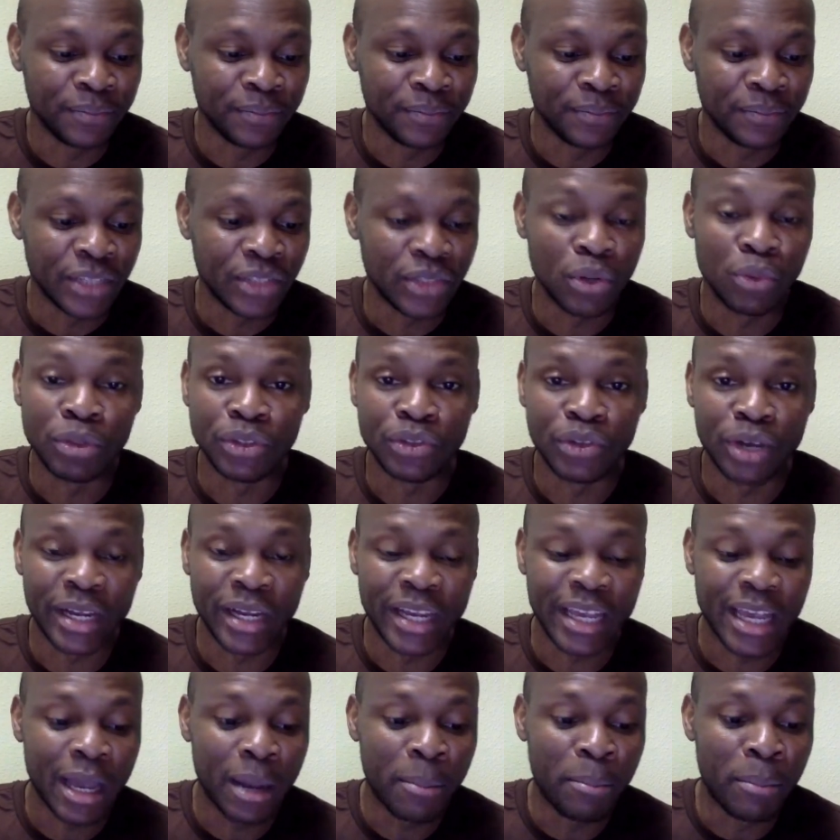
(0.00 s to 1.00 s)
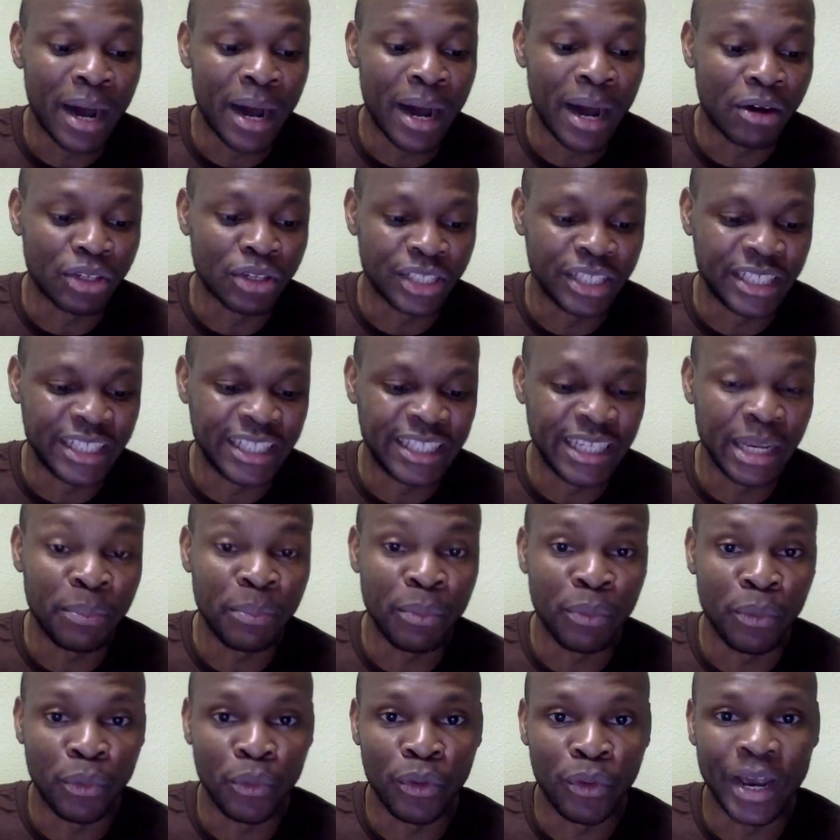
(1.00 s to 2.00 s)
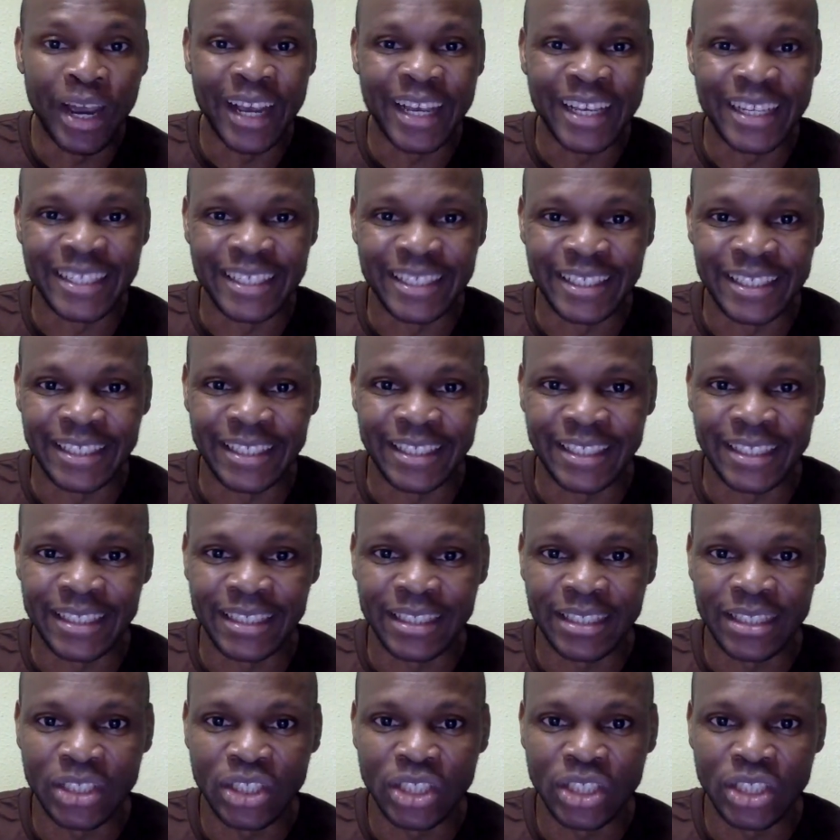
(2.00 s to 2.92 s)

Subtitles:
So we're talking about shipwrecks